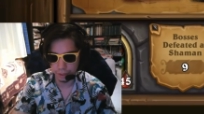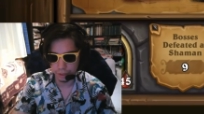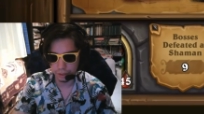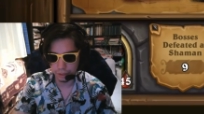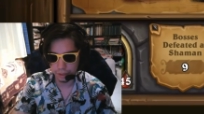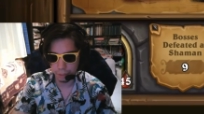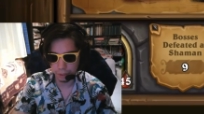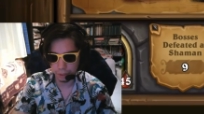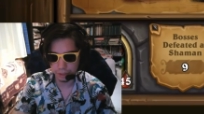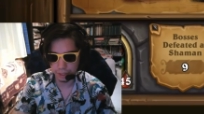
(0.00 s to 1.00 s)
This
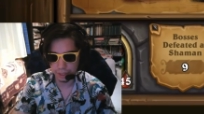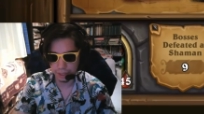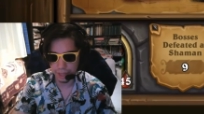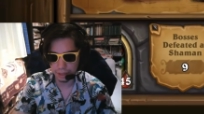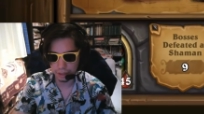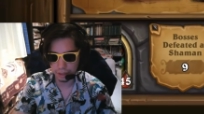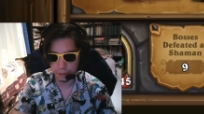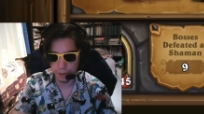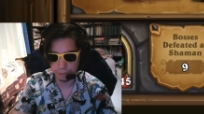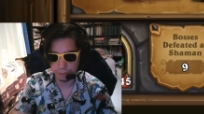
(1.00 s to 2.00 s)
kobold can
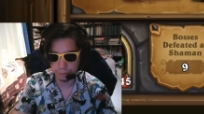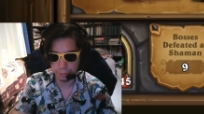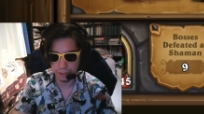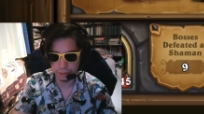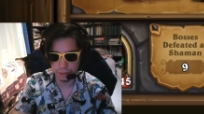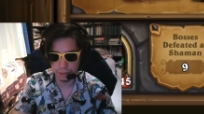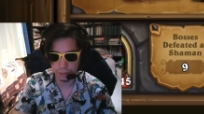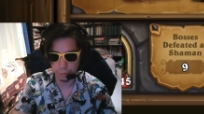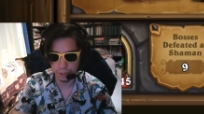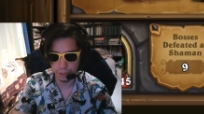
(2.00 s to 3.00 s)
candlecraft minions at
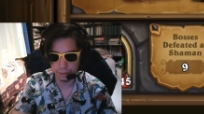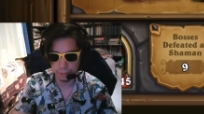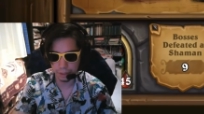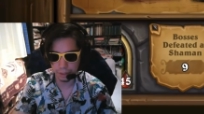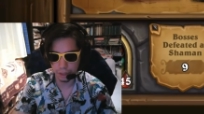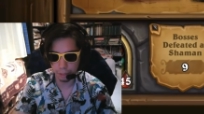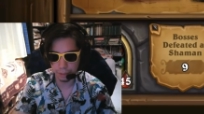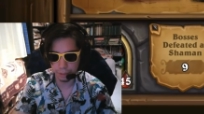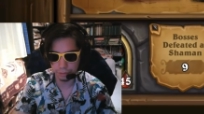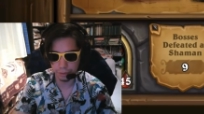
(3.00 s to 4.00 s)
will. Summon a copy
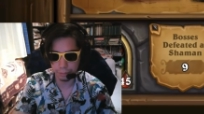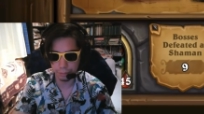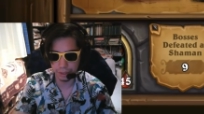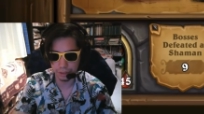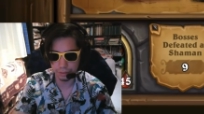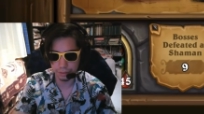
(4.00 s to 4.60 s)
of a minion.